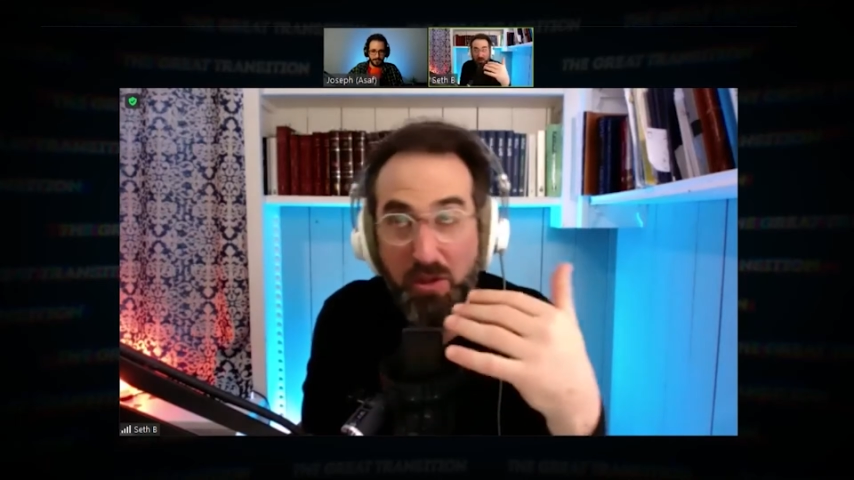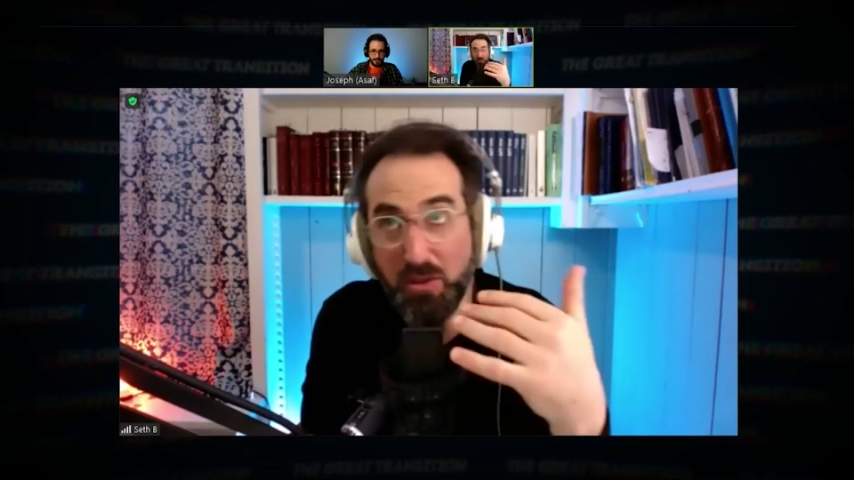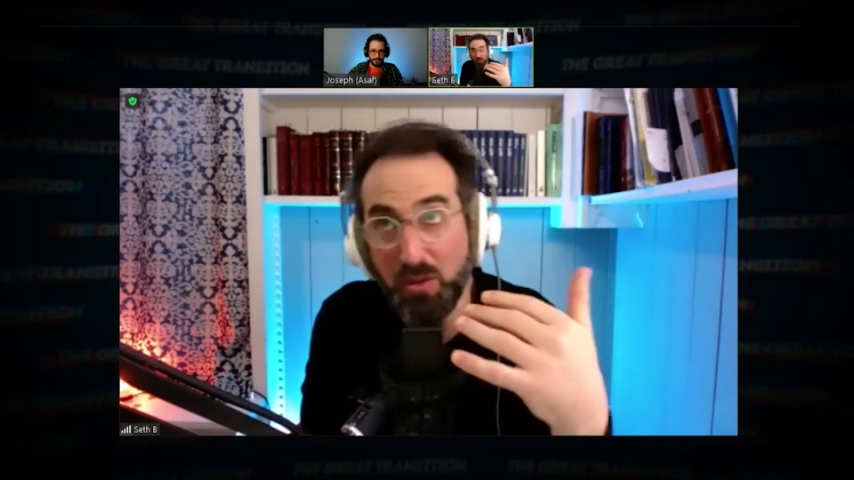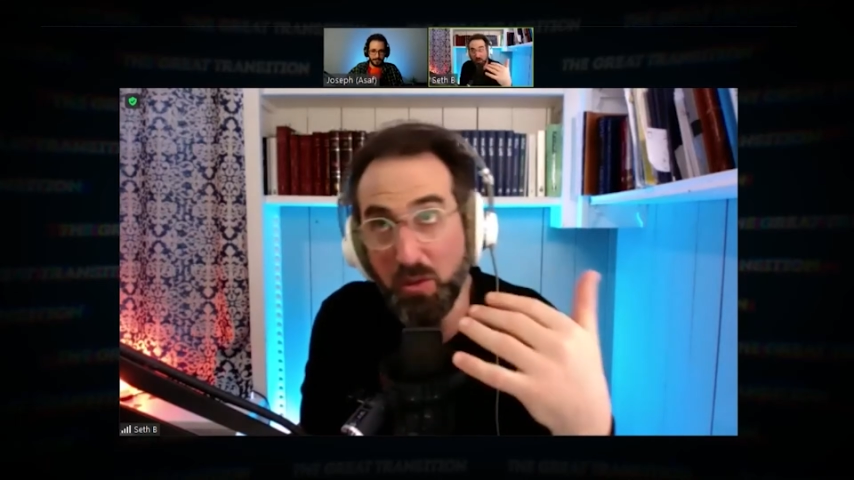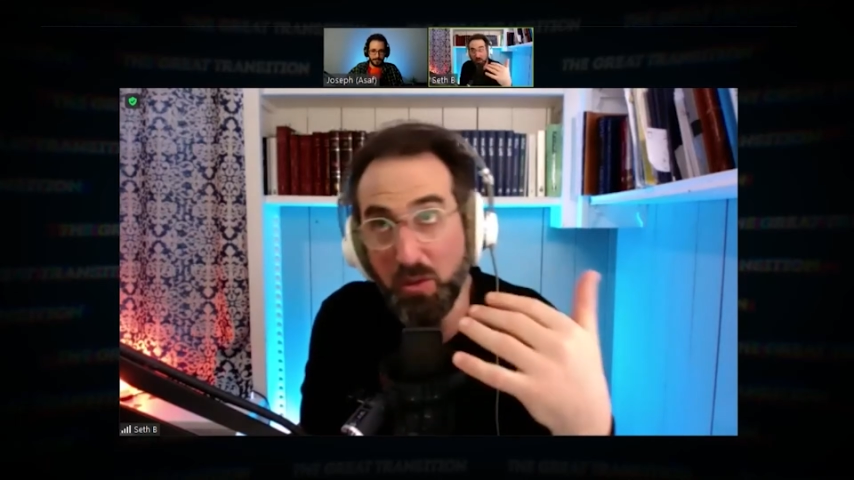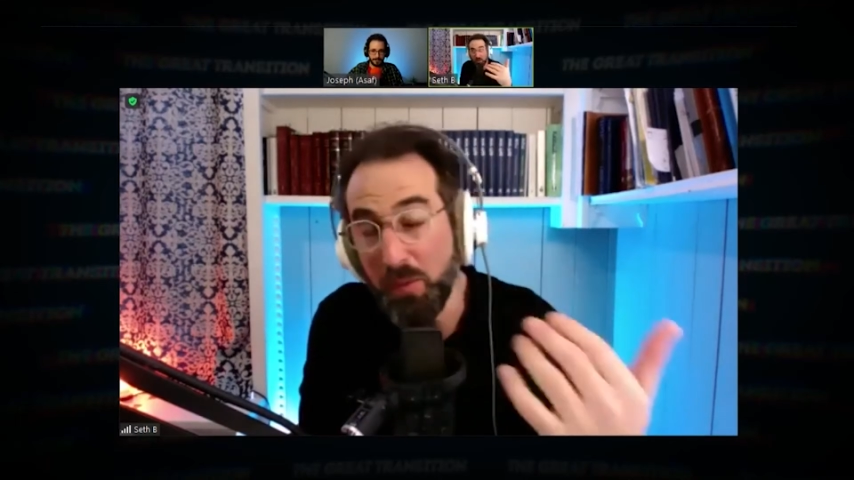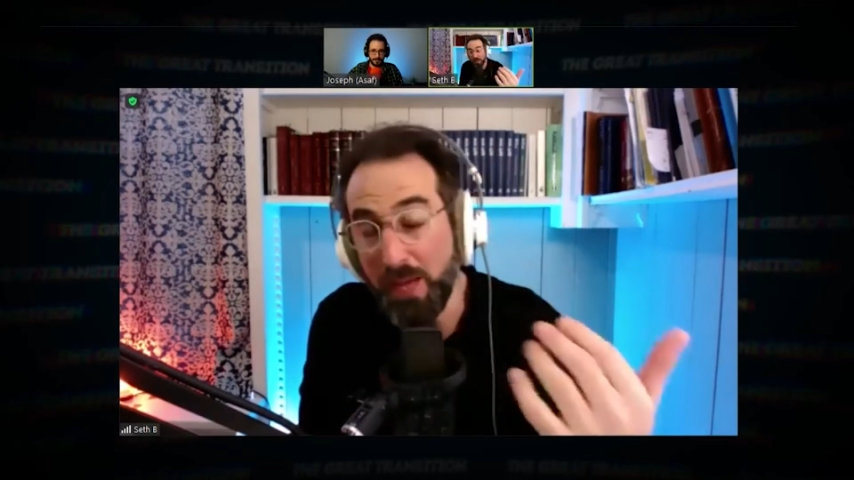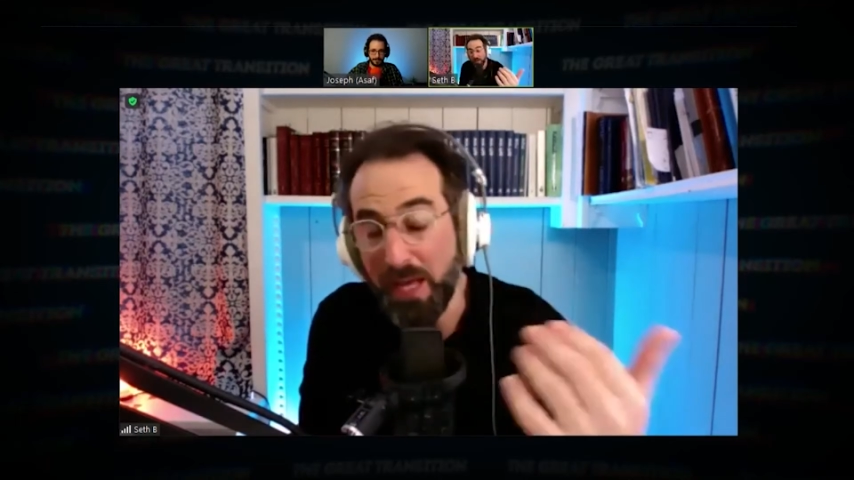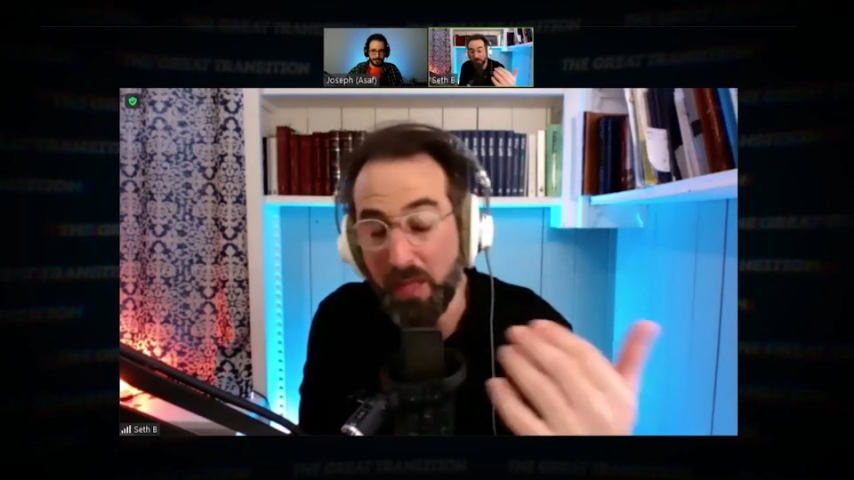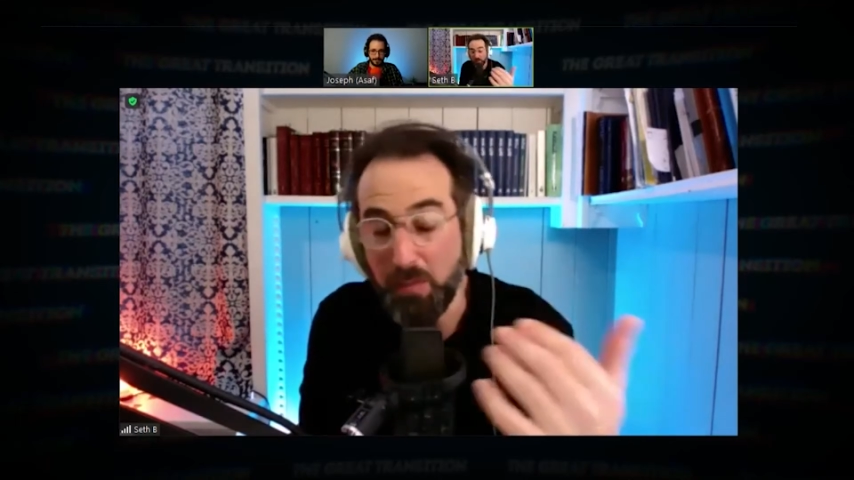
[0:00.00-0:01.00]
there's no more
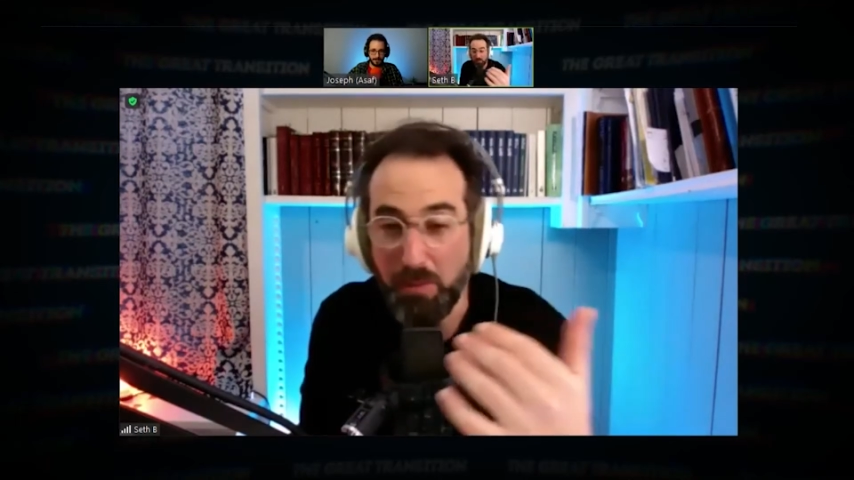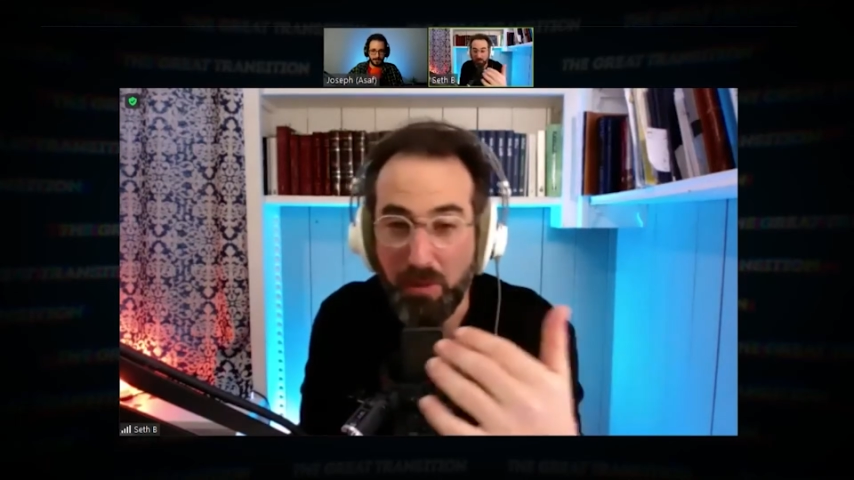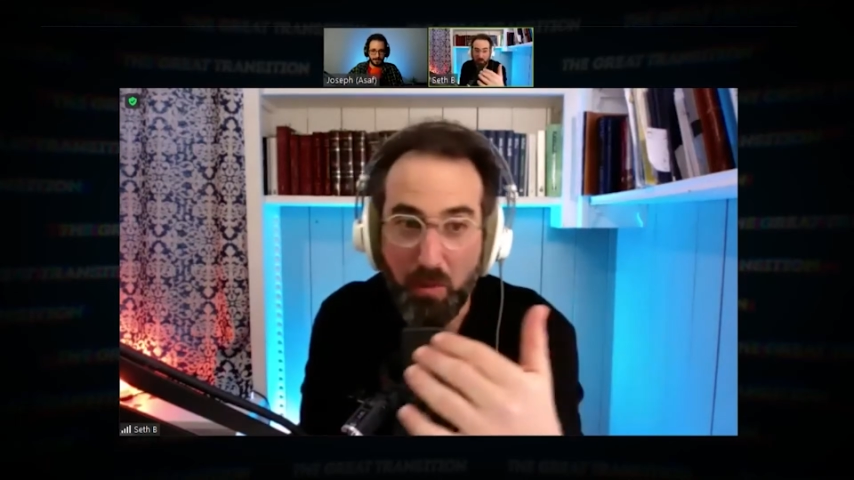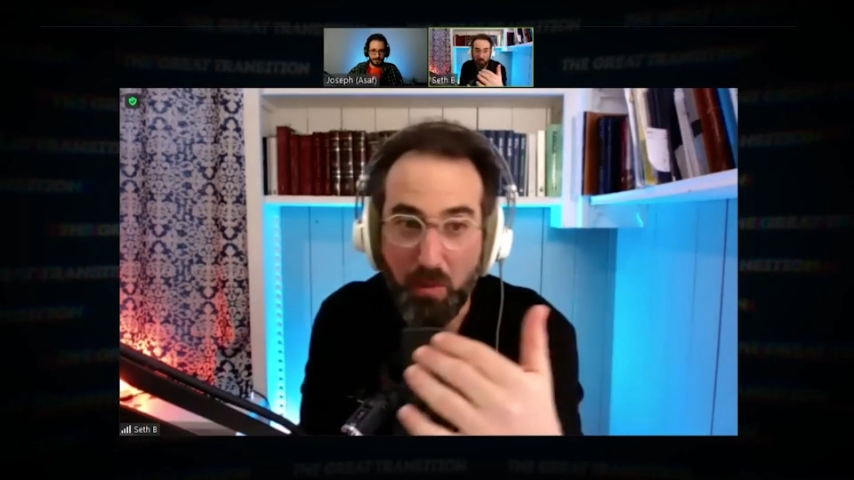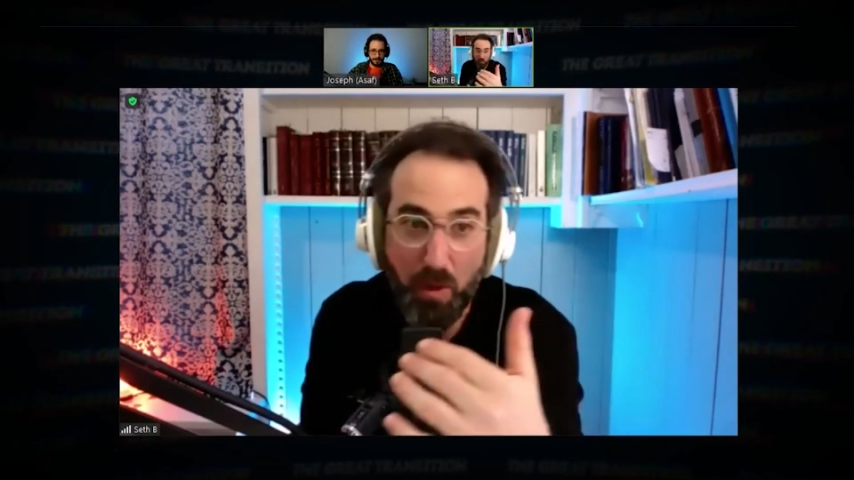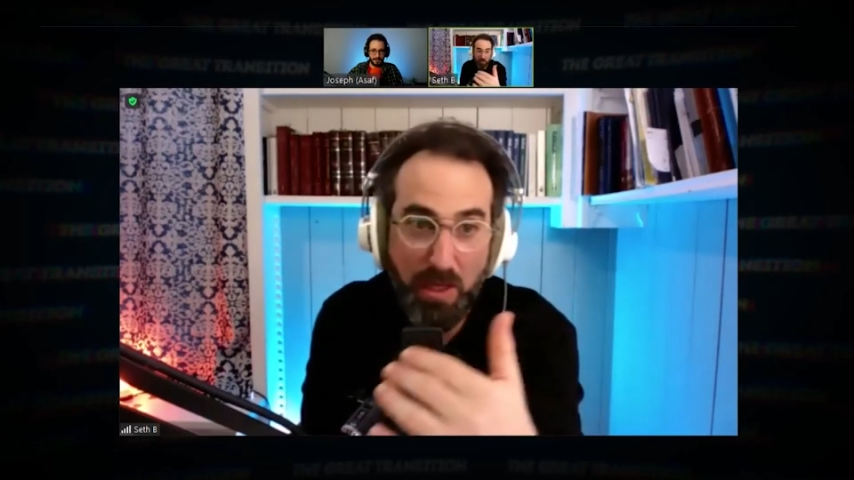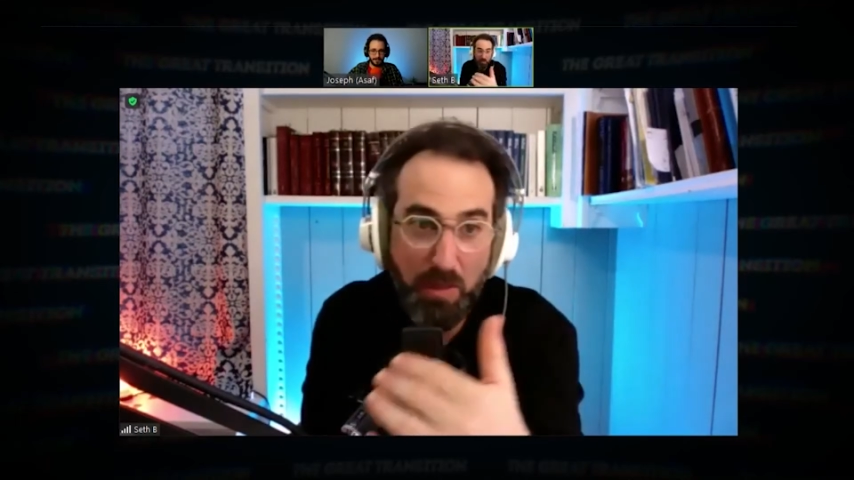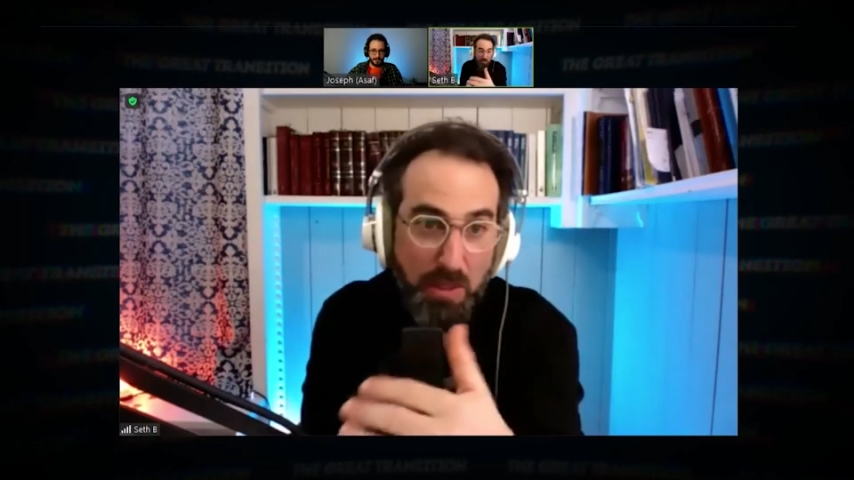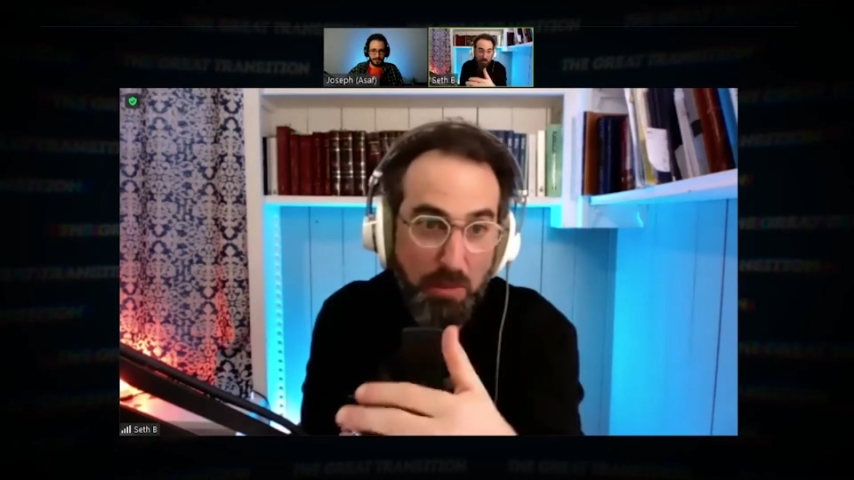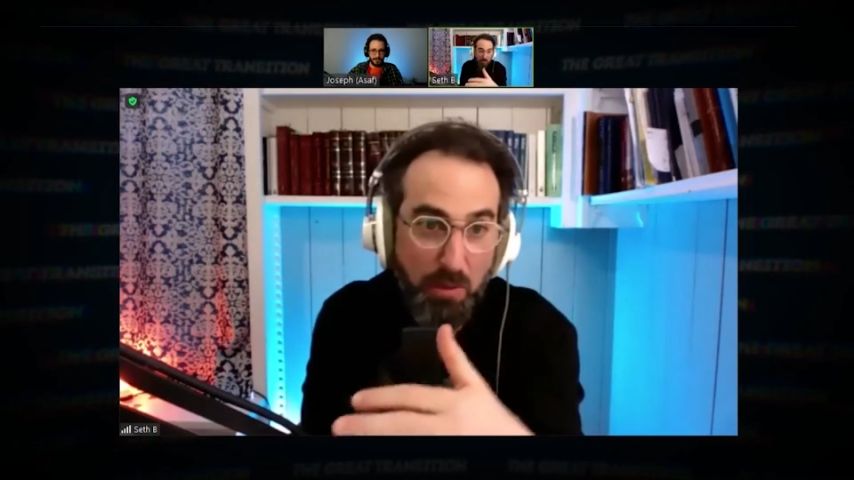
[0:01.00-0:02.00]
black people and
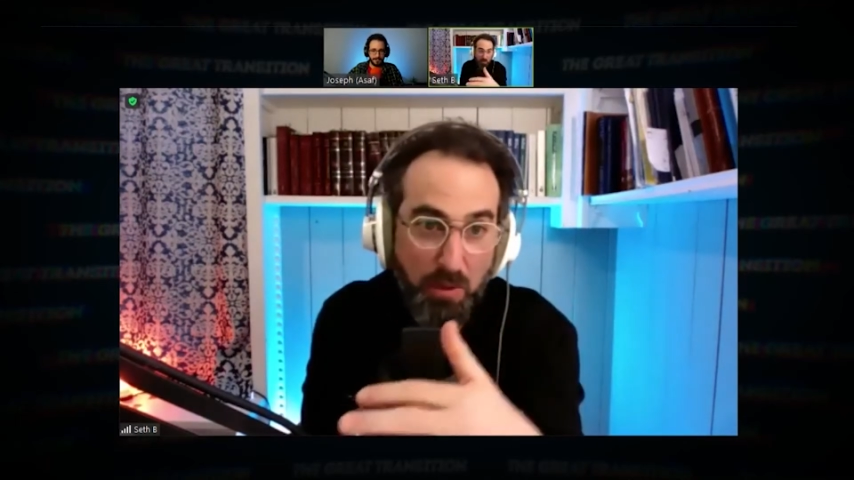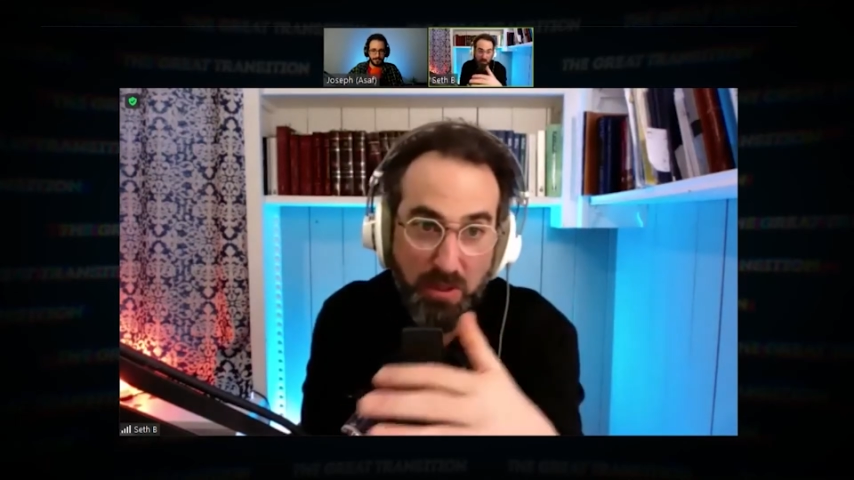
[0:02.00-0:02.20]
white people.